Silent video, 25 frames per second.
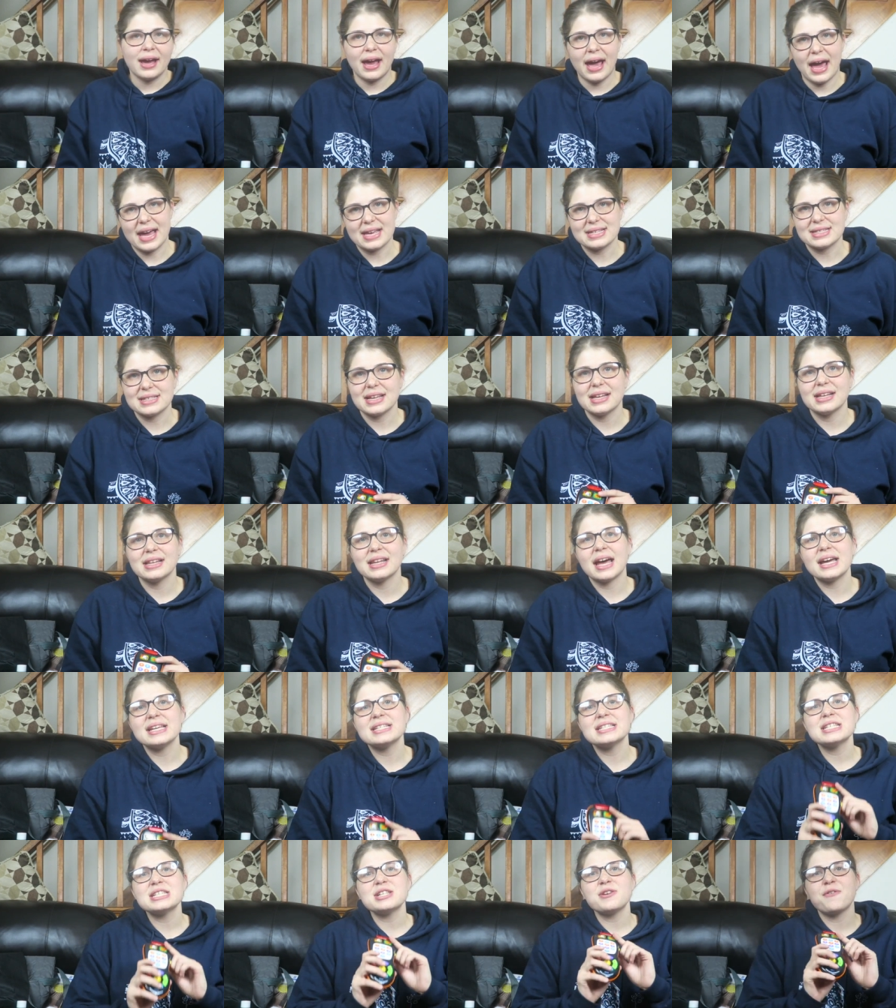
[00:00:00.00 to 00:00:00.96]
Guys,
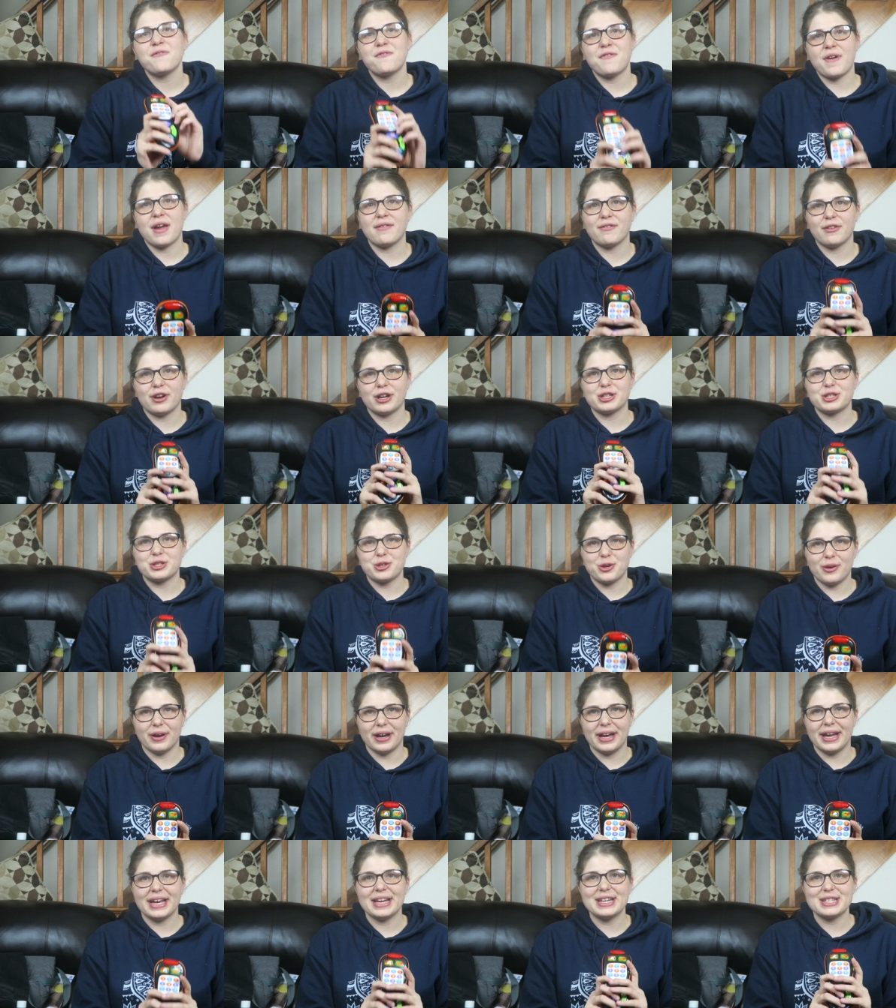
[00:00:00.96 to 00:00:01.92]
Eliza's favorite
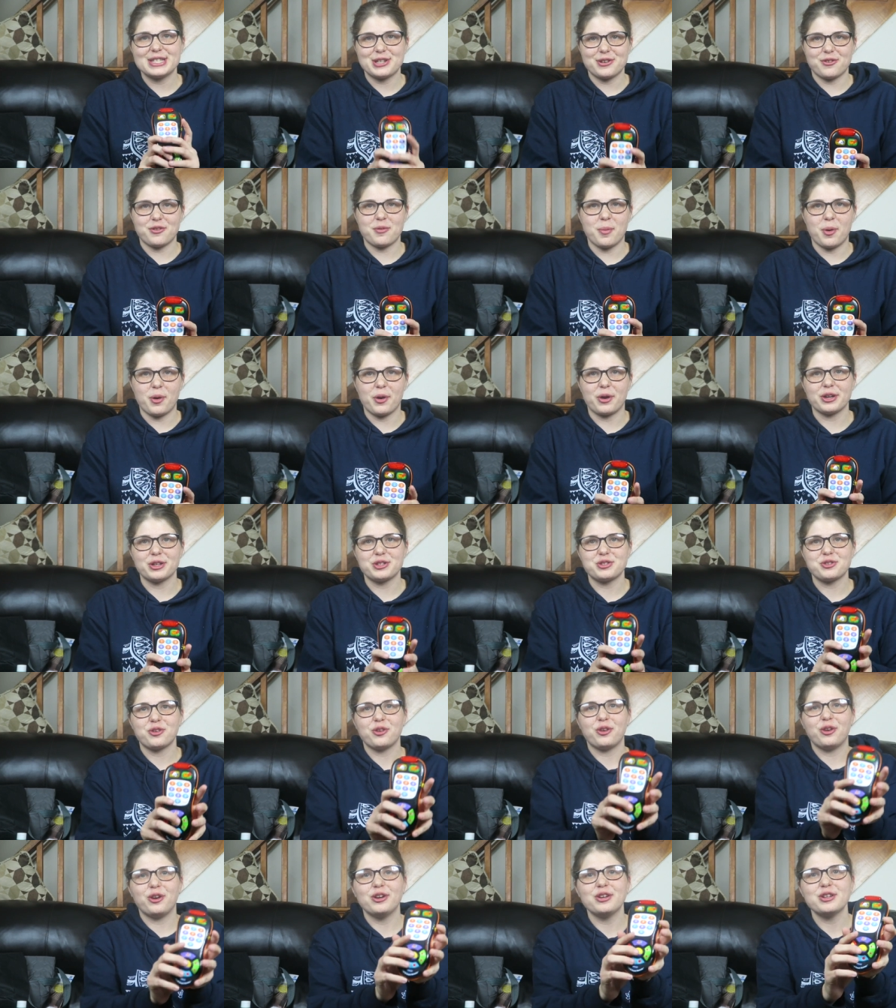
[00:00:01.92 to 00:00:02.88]
toy is the remote
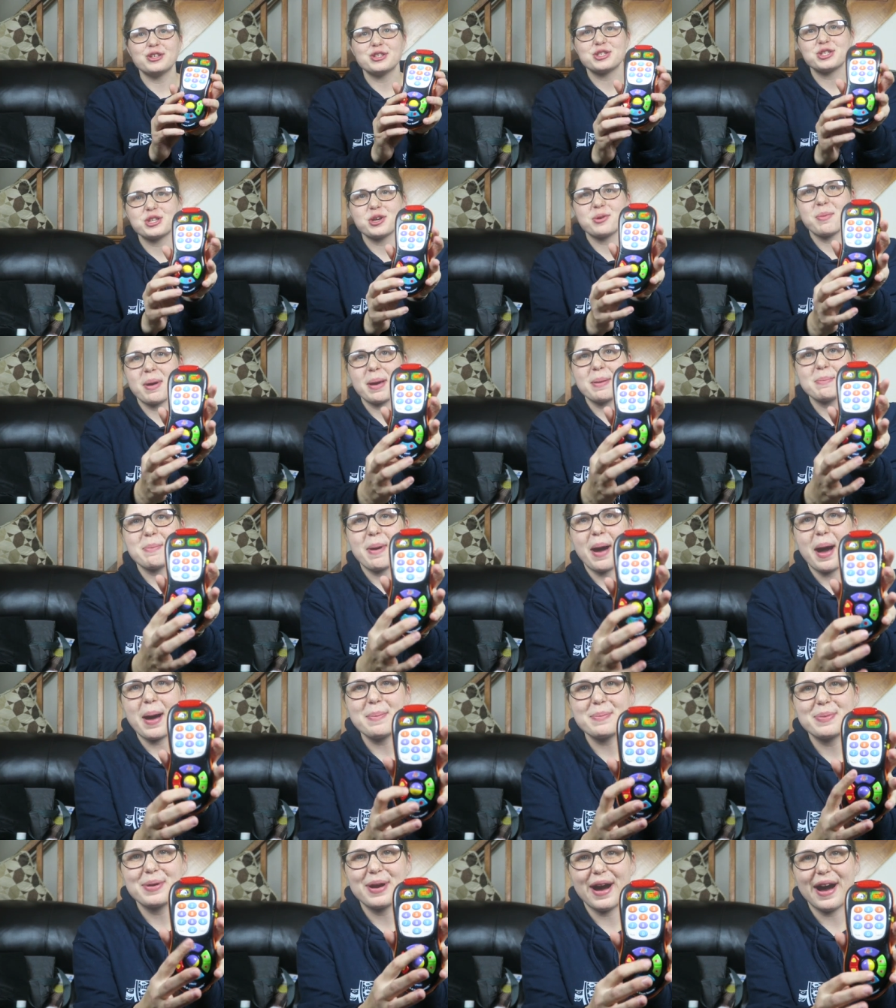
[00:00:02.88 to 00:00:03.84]
control. So my mom